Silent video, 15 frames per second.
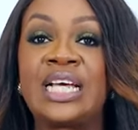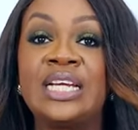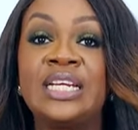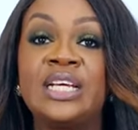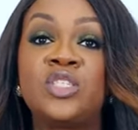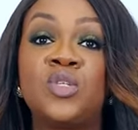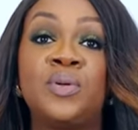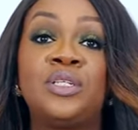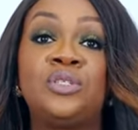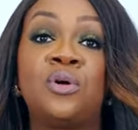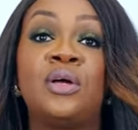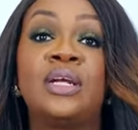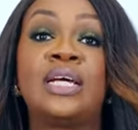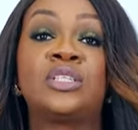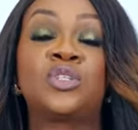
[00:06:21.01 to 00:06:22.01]
that needed to be
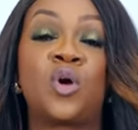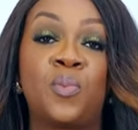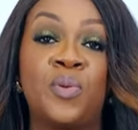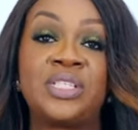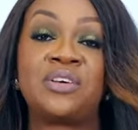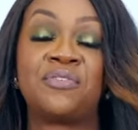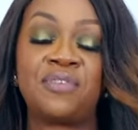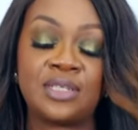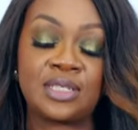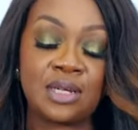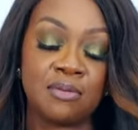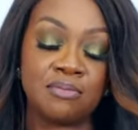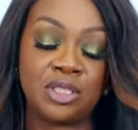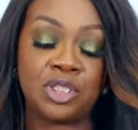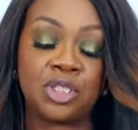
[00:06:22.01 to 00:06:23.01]
done at Corporate Affairs
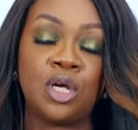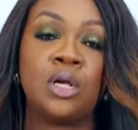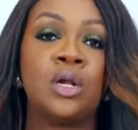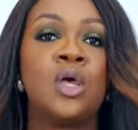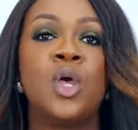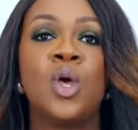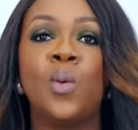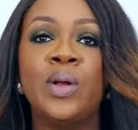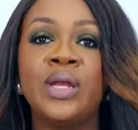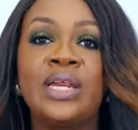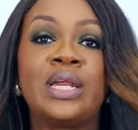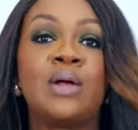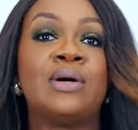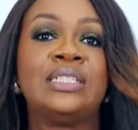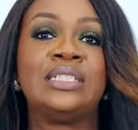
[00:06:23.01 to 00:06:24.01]
Commission, we
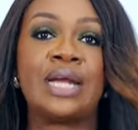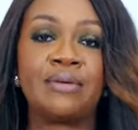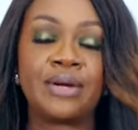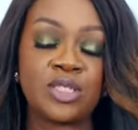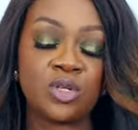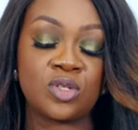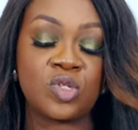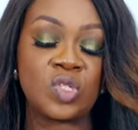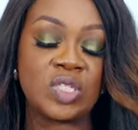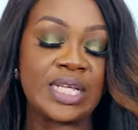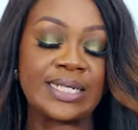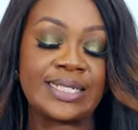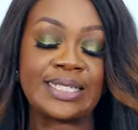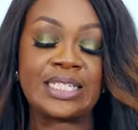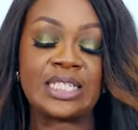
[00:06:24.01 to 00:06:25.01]
needed our directors to
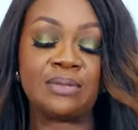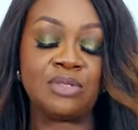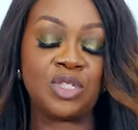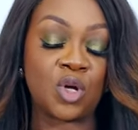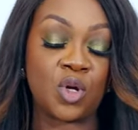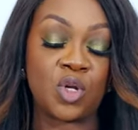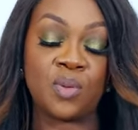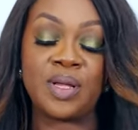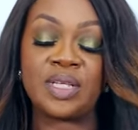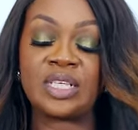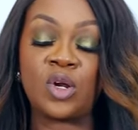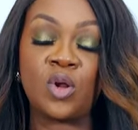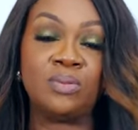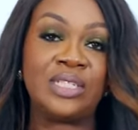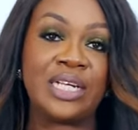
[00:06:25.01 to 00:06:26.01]
send in some documents
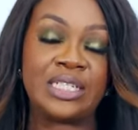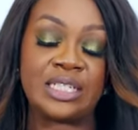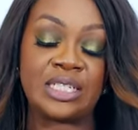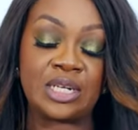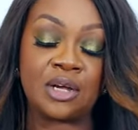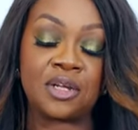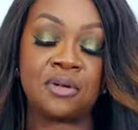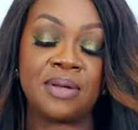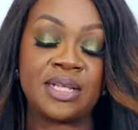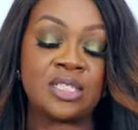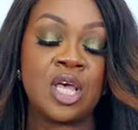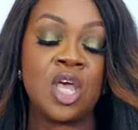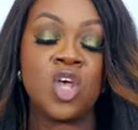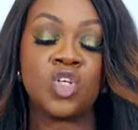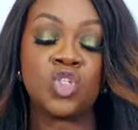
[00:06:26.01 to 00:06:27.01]
and update the documents.
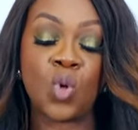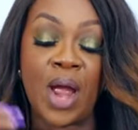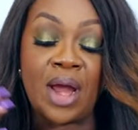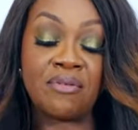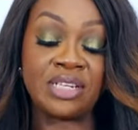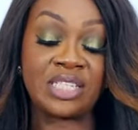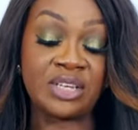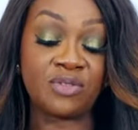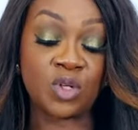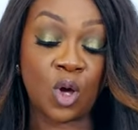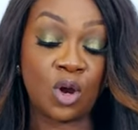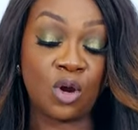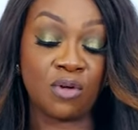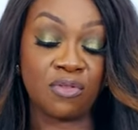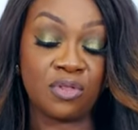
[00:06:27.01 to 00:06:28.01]
So I received
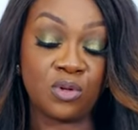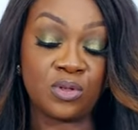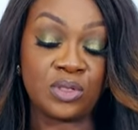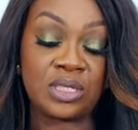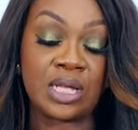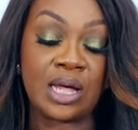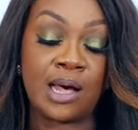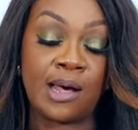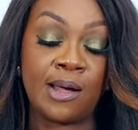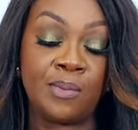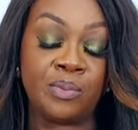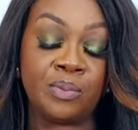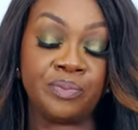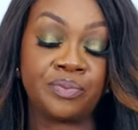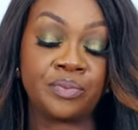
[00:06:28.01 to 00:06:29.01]
all of those
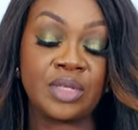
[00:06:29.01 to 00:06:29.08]
um,